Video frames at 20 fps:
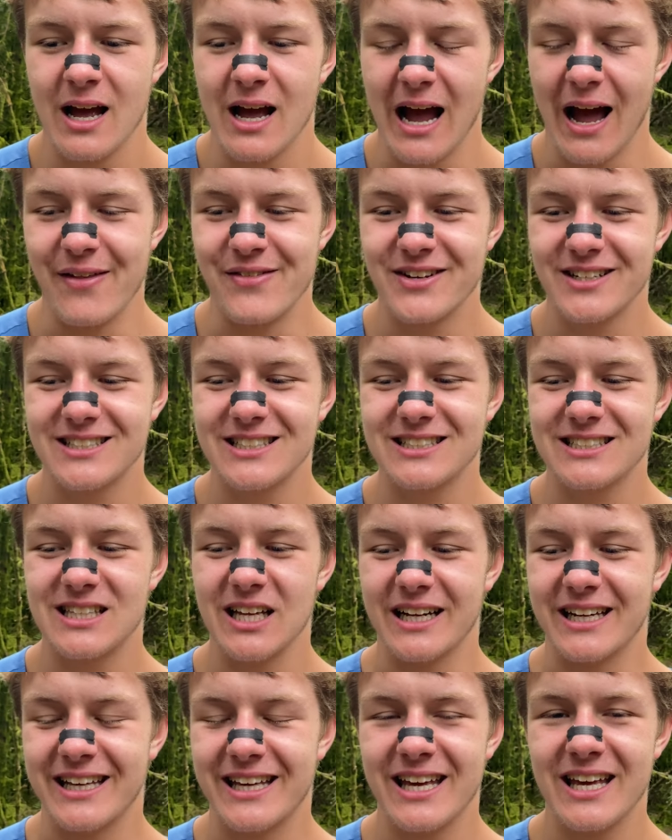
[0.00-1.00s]
And this is
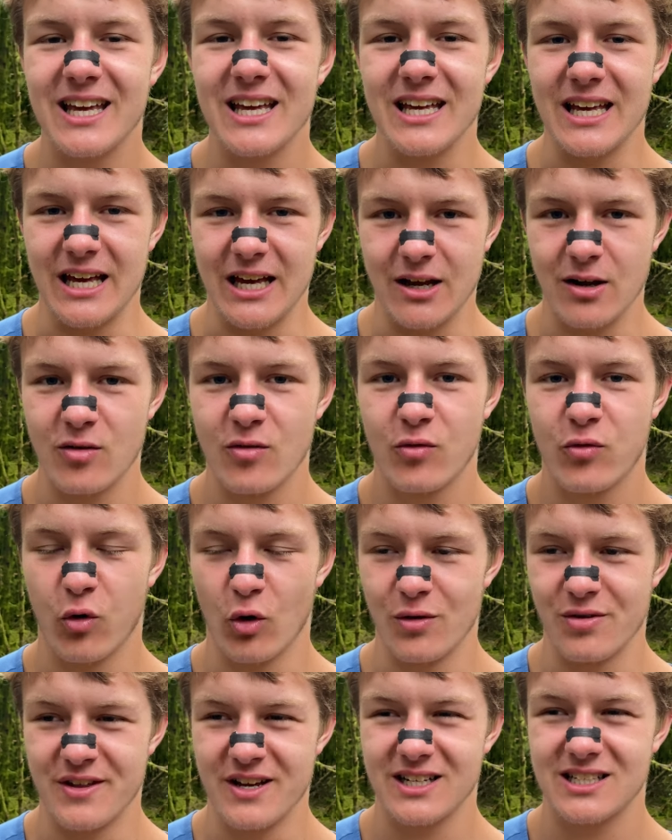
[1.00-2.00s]
the key
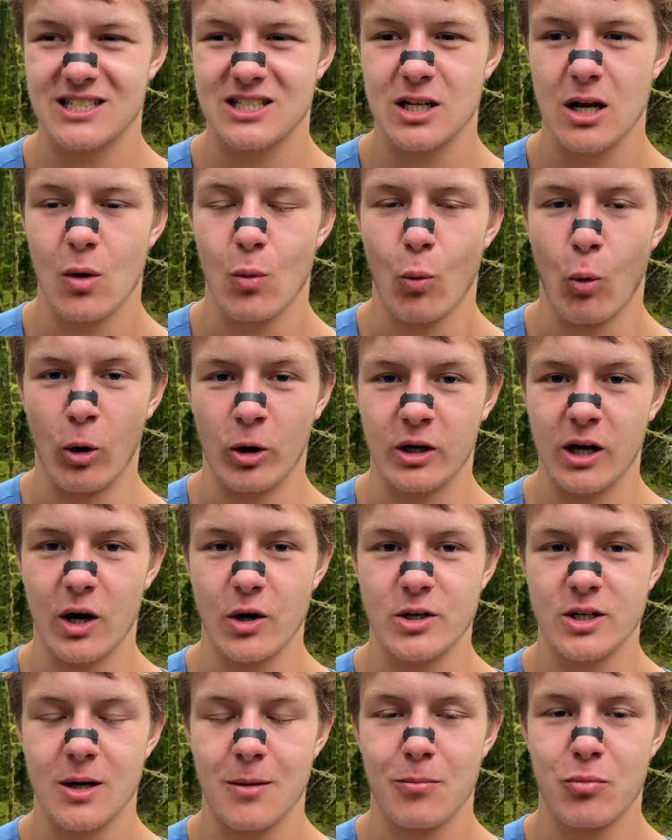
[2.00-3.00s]
for this
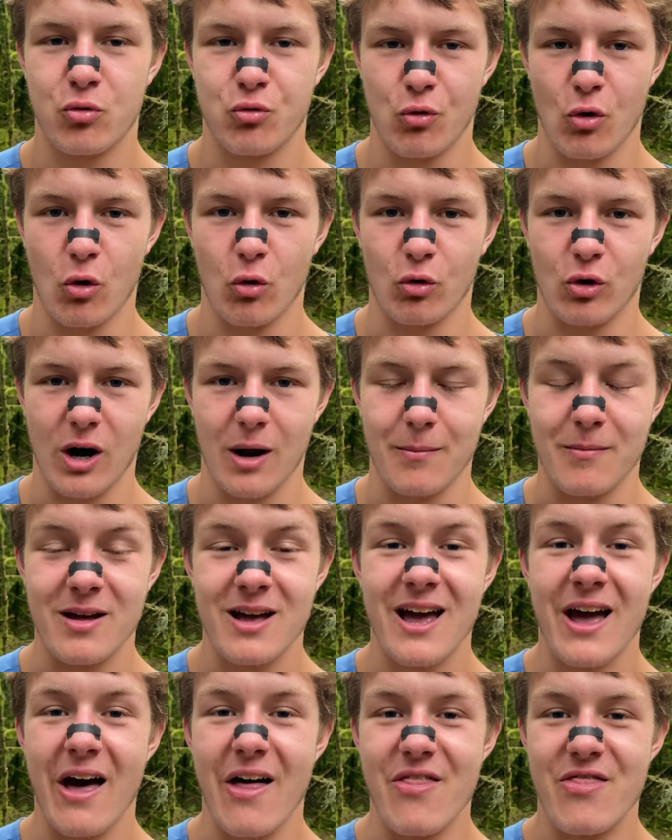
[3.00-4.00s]
workout program.
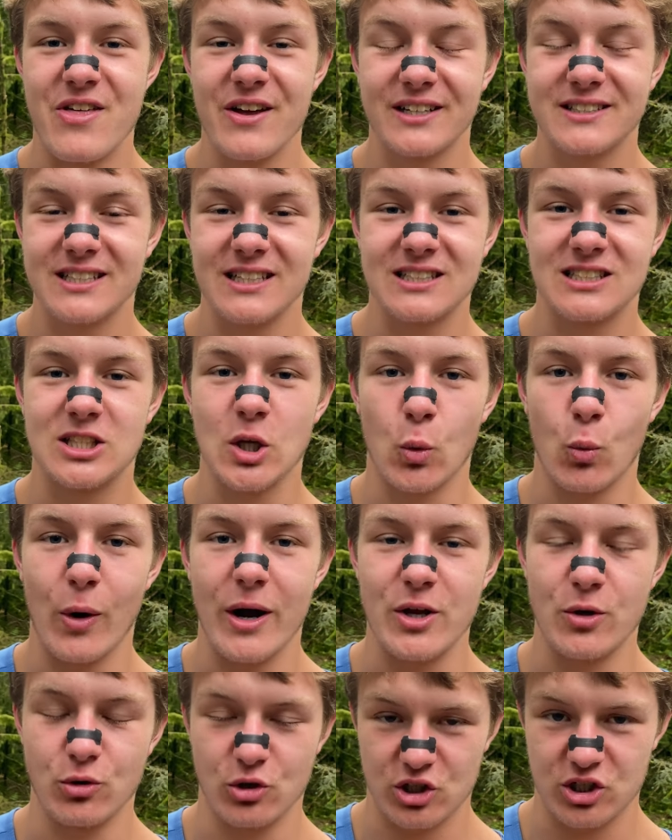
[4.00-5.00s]
This is the
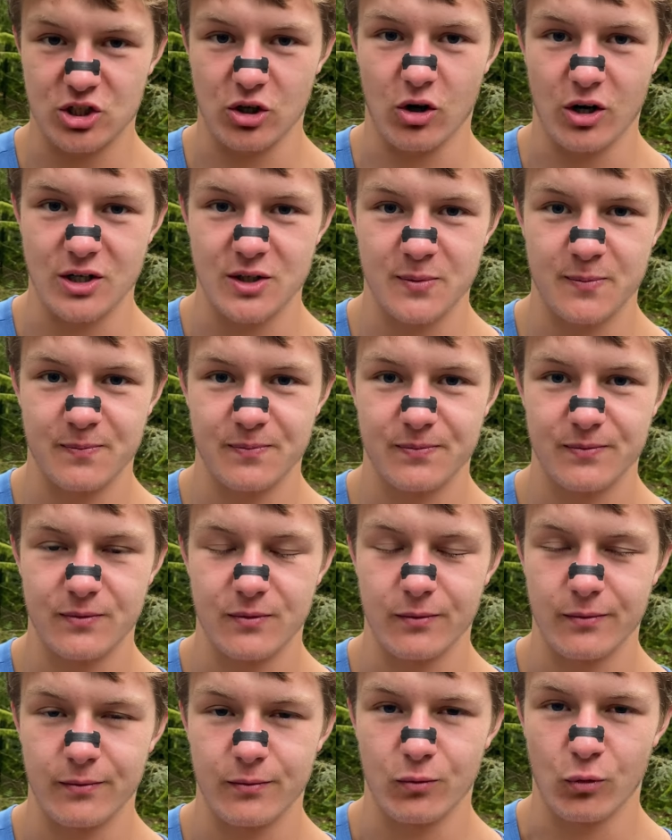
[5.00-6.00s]
way you start,
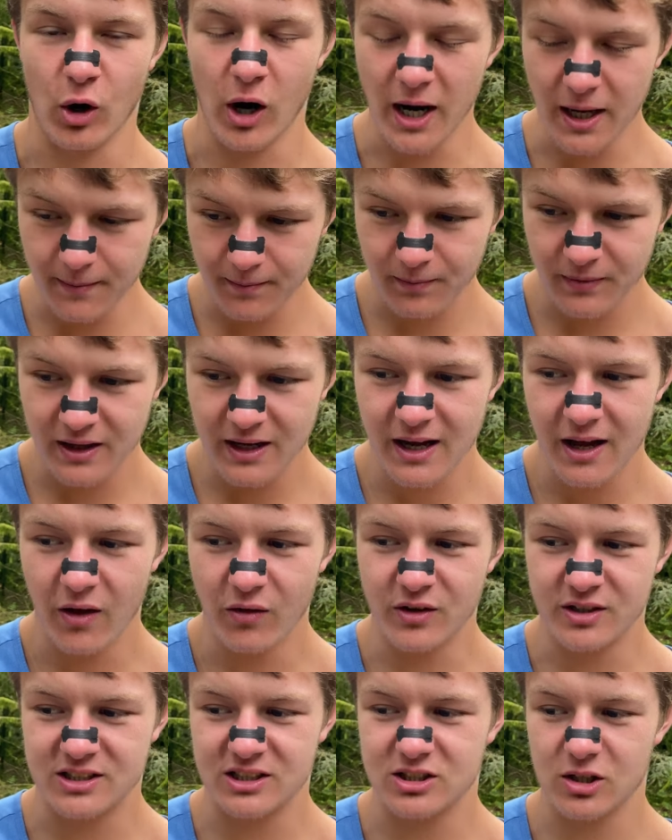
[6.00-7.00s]
right?
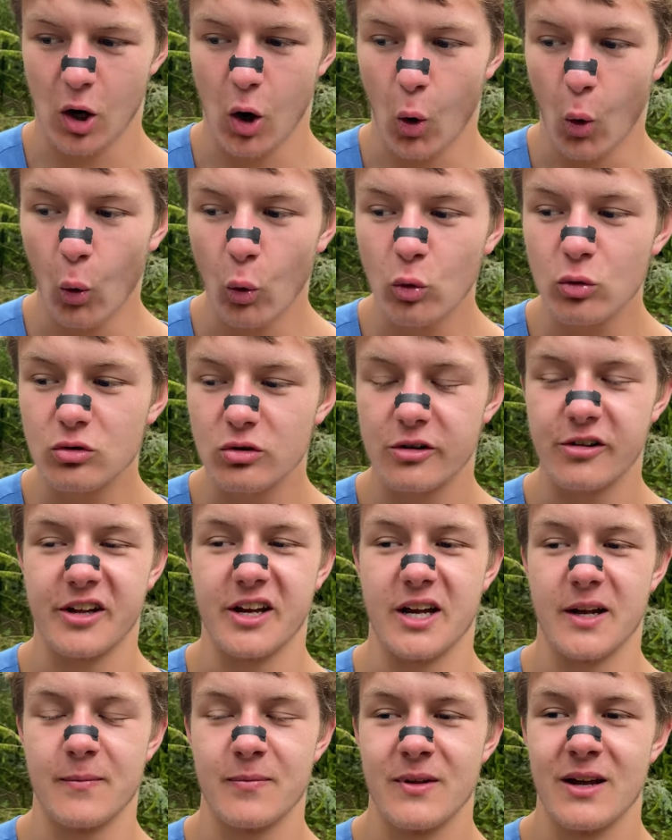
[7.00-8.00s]
This is
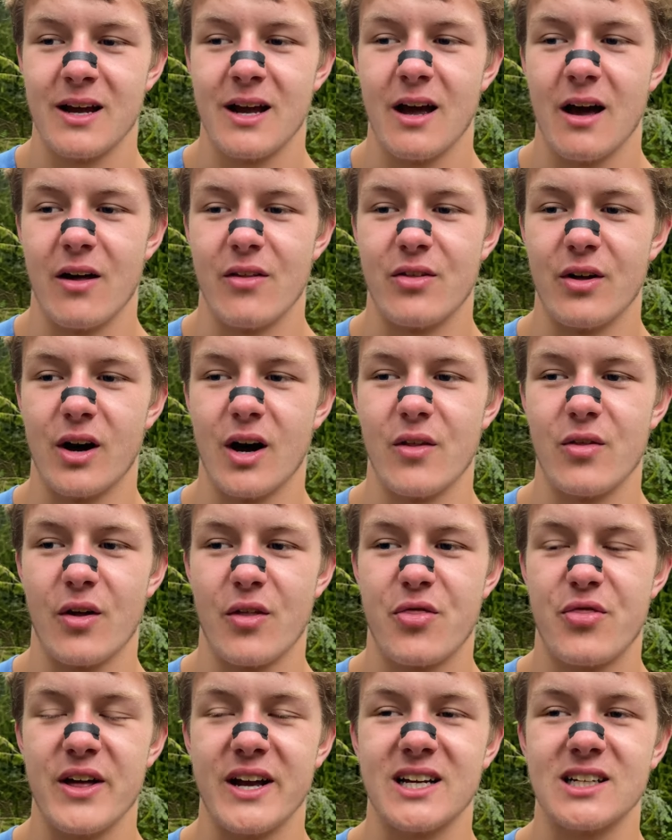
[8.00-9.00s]
only the
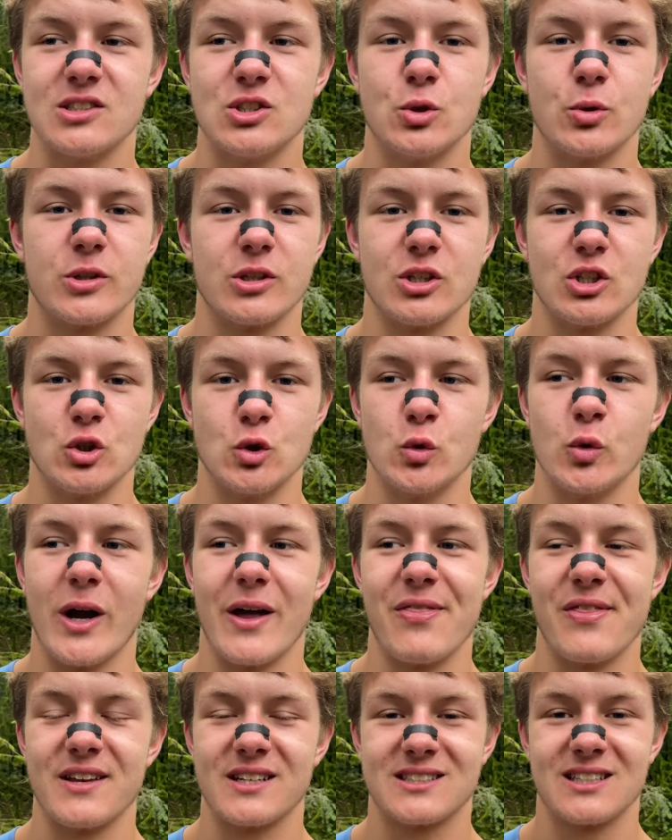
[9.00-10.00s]
things you can do,
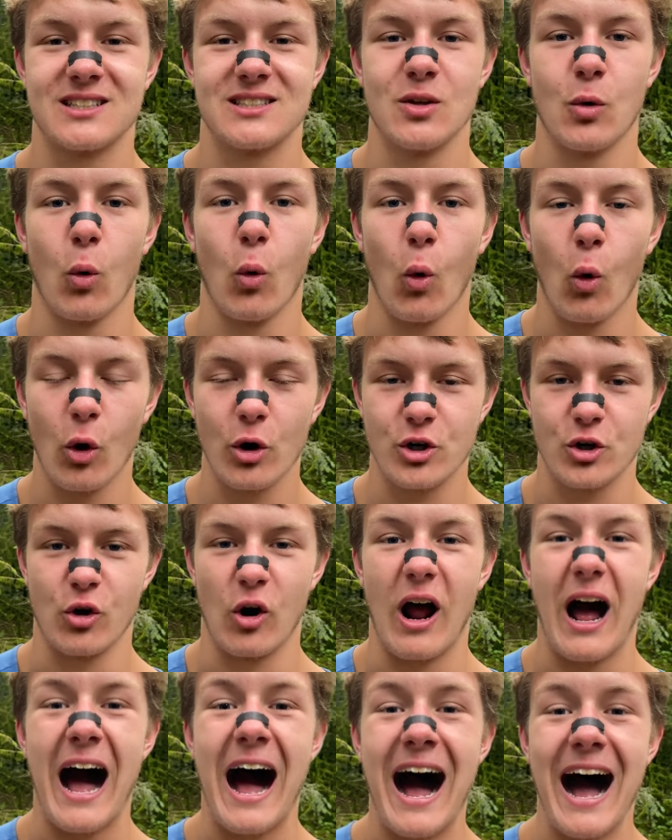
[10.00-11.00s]
and this is the
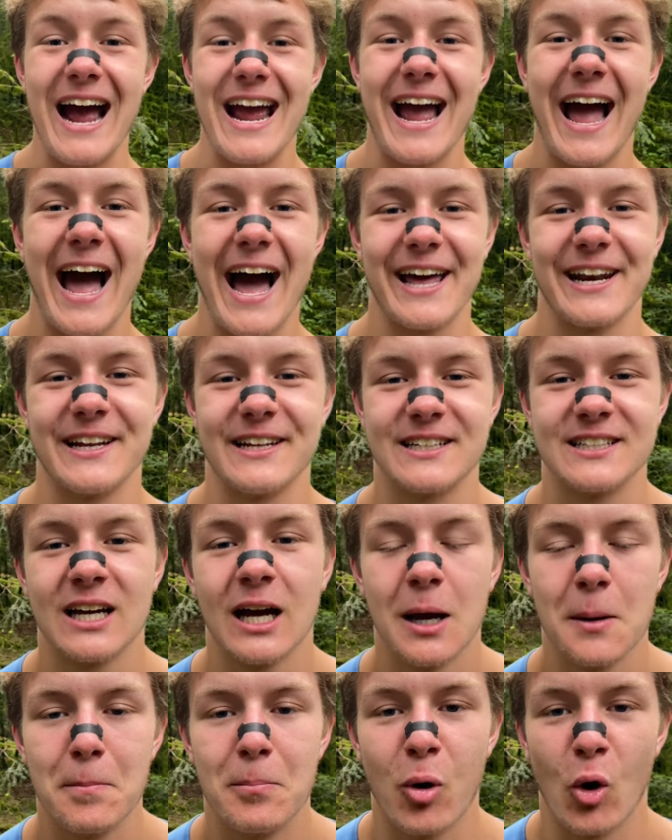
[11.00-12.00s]
order I had it
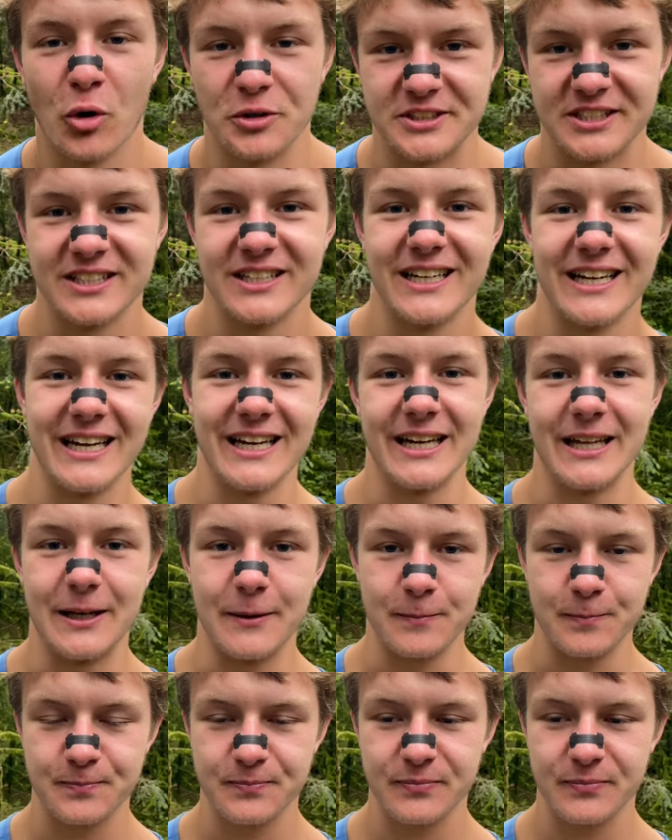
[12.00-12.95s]
put in.